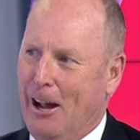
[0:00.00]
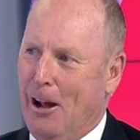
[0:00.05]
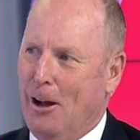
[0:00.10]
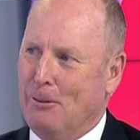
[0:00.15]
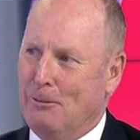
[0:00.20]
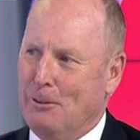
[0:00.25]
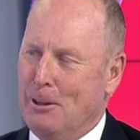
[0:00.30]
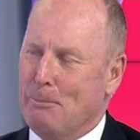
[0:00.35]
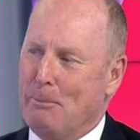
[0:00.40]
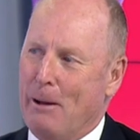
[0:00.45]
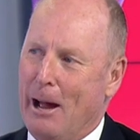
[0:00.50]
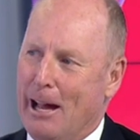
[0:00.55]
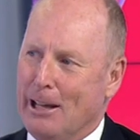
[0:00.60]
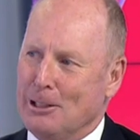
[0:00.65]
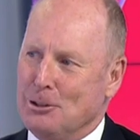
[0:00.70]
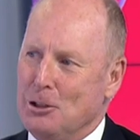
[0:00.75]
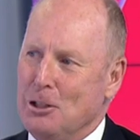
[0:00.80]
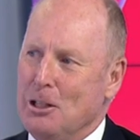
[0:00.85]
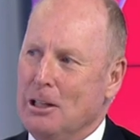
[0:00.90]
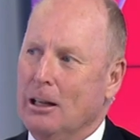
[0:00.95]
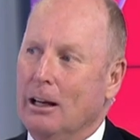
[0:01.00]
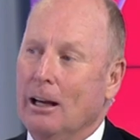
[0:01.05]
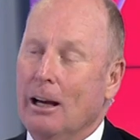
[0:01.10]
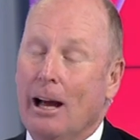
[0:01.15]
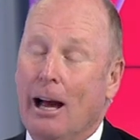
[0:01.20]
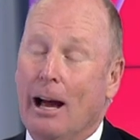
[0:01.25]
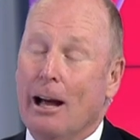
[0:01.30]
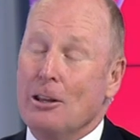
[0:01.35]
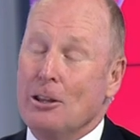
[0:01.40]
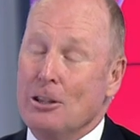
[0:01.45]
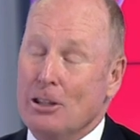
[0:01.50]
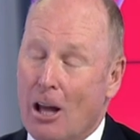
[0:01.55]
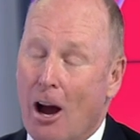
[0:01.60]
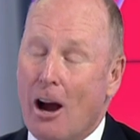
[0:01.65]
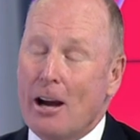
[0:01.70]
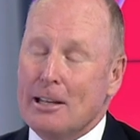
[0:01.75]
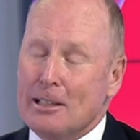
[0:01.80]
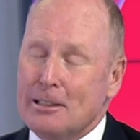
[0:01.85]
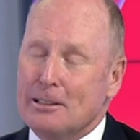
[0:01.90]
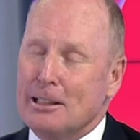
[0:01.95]
over the past year.
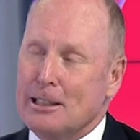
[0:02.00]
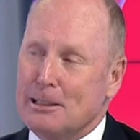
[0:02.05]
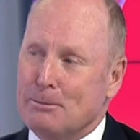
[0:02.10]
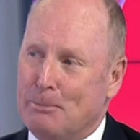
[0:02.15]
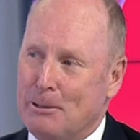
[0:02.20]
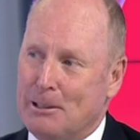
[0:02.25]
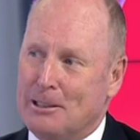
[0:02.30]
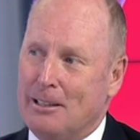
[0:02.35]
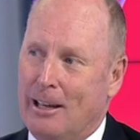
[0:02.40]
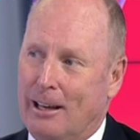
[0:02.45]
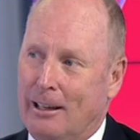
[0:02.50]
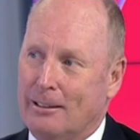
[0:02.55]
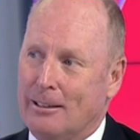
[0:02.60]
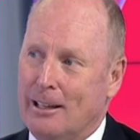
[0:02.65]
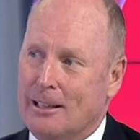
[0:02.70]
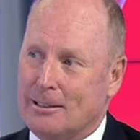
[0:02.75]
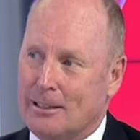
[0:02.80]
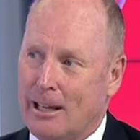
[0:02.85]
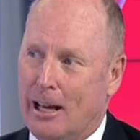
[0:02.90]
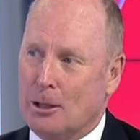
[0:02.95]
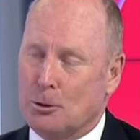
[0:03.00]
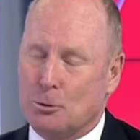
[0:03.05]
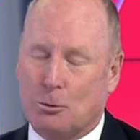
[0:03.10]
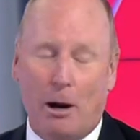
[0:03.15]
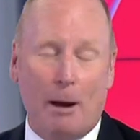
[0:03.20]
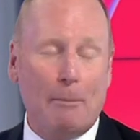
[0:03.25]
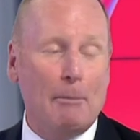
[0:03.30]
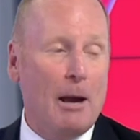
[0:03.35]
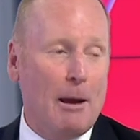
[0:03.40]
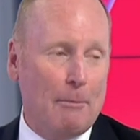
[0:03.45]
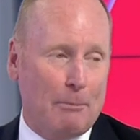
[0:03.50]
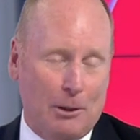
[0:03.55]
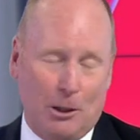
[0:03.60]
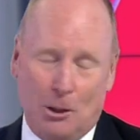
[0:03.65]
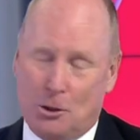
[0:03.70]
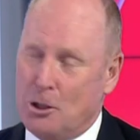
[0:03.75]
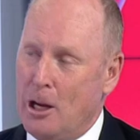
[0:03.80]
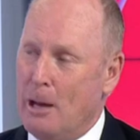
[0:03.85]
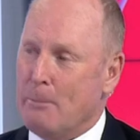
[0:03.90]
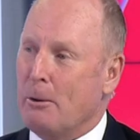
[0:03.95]
96% their sales were up,
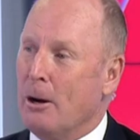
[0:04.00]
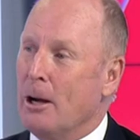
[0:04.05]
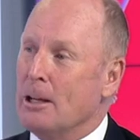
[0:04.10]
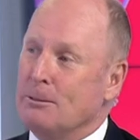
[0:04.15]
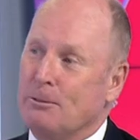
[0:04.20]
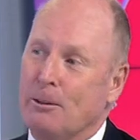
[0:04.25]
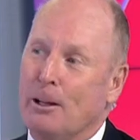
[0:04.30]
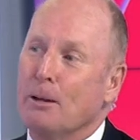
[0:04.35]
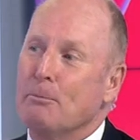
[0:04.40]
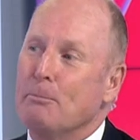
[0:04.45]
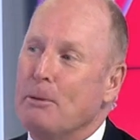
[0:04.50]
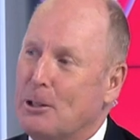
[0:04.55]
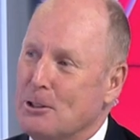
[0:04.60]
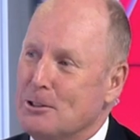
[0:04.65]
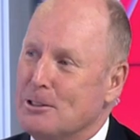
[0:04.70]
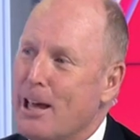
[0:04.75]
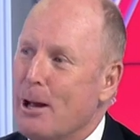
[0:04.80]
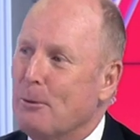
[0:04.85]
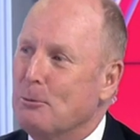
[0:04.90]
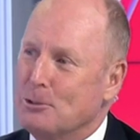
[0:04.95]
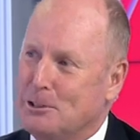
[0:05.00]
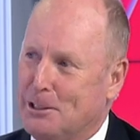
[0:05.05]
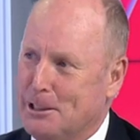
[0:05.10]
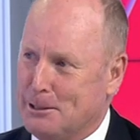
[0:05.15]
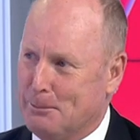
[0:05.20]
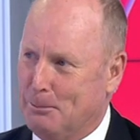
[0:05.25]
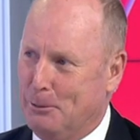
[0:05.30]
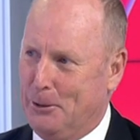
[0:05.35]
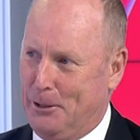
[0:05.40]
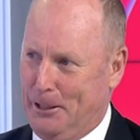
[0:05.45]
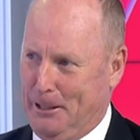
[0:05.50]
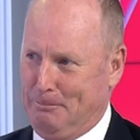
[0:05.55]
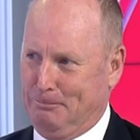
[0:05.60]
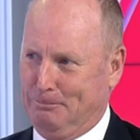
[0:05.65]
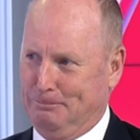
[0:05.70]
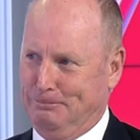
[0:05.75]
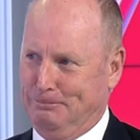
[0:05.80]
but the share price fell because that was disappointing.